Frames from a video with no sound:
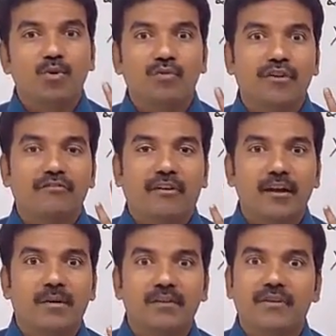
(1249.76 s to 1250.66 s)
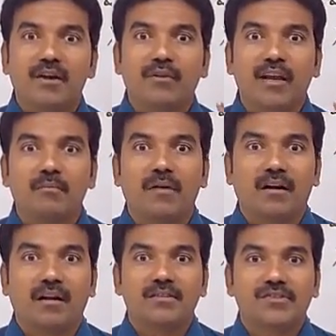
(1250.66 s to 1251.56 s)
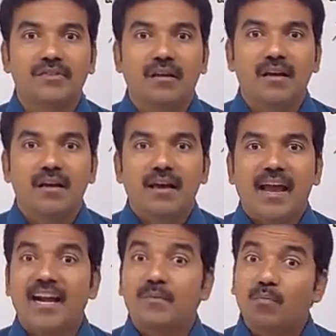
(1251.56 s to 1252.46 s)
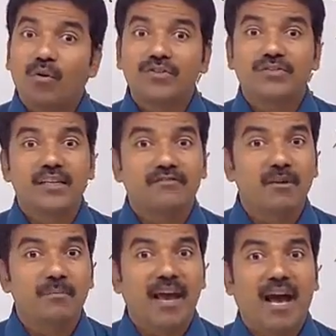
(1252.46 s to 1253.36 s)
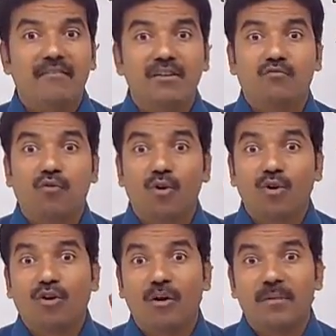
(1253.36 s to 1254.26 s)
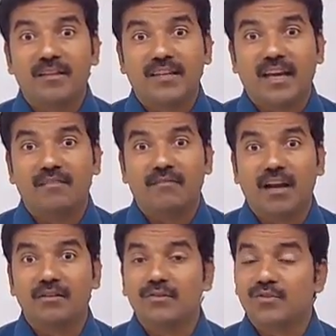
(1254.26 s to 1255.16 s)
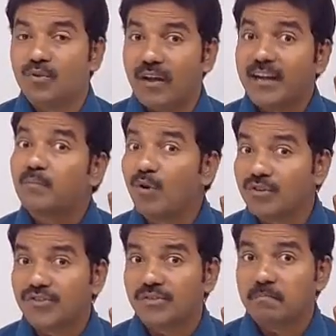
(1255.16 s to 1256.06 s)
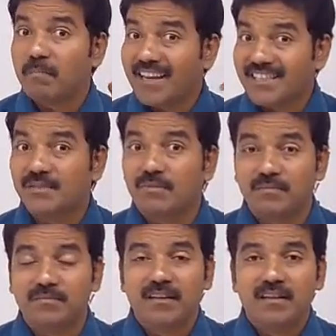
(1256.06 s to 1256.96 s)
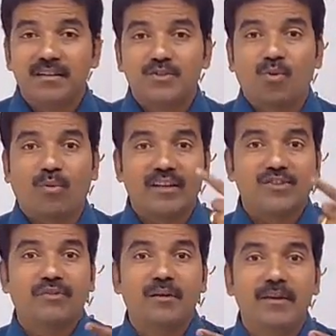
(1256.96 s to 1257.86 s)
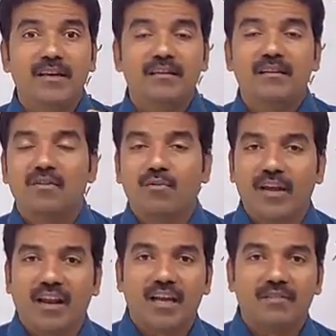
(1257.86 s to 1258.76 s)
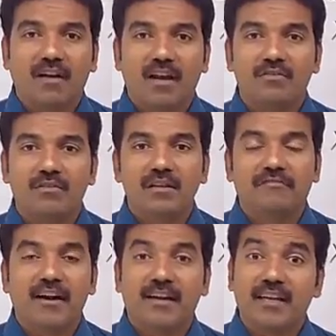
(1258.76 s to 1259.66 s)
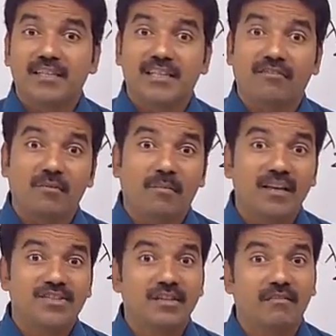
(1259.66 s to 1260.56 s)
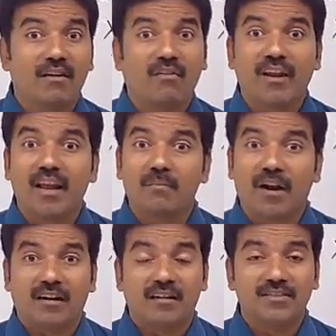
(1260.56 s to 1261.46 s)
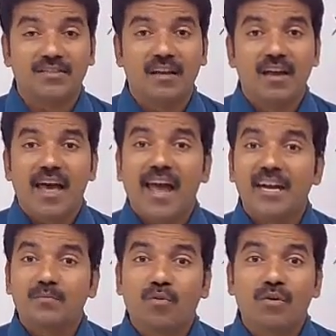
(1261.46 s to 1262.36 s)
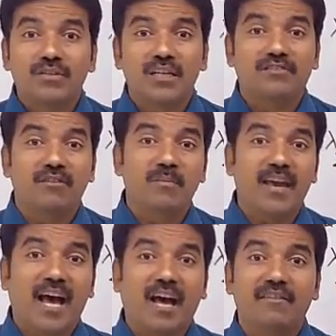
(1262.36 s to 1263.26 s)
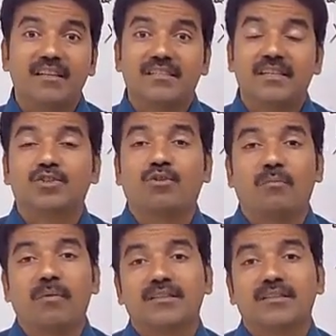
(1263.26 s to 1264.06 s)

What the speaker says: If I go for 5 by 5 real matrix, at most it will be having four complex eigenvalues. So at most, maximum. So rest will be real eigenvalue. If I take 7 by 7 real matrix, at most it will be having six